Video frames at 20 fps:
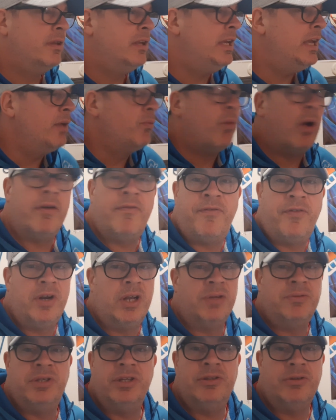he had one foot
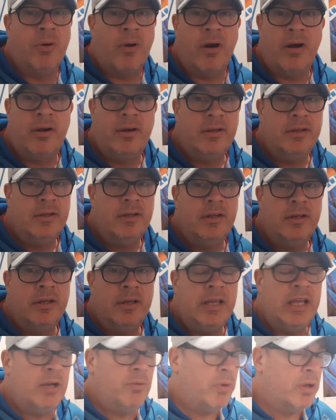out the door,
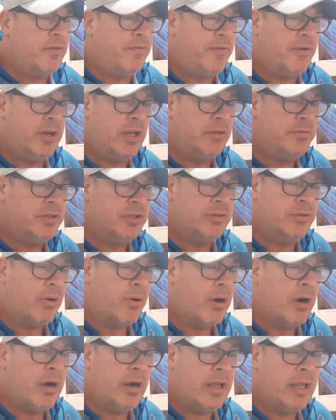
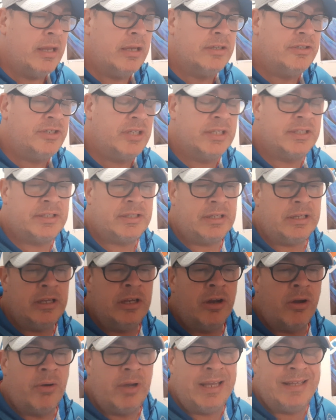and it's just,
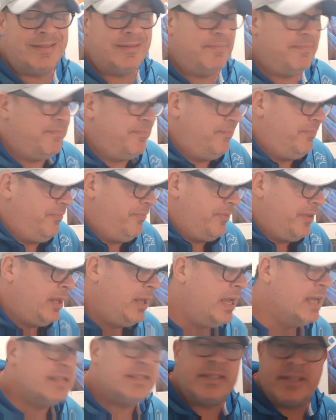you know,
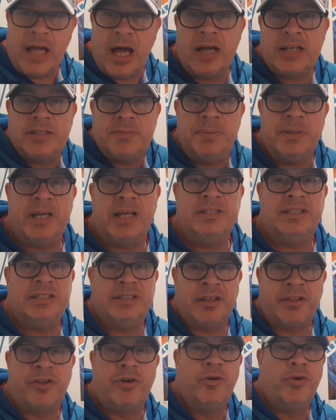it sucks because
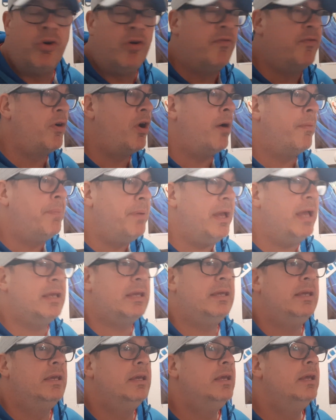he's a third overall
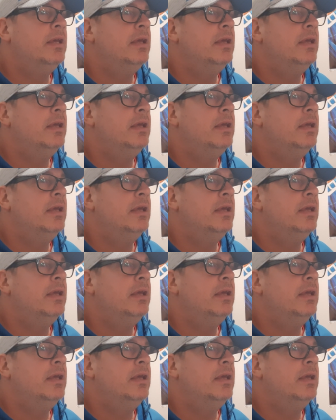pick,